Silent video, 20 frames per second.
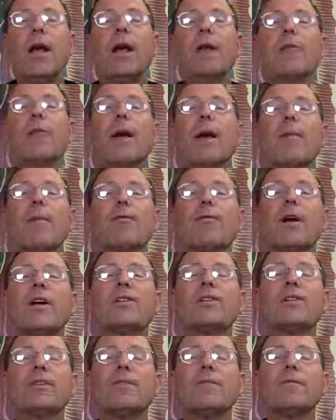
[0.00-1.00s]
in
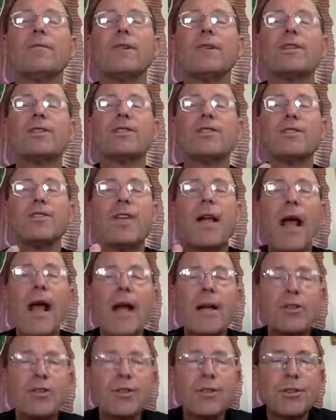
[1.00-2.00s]
reparation for the
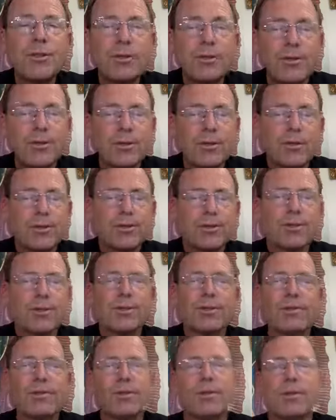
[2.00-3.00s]

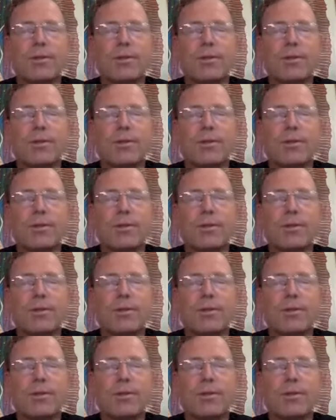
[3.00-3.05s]
statues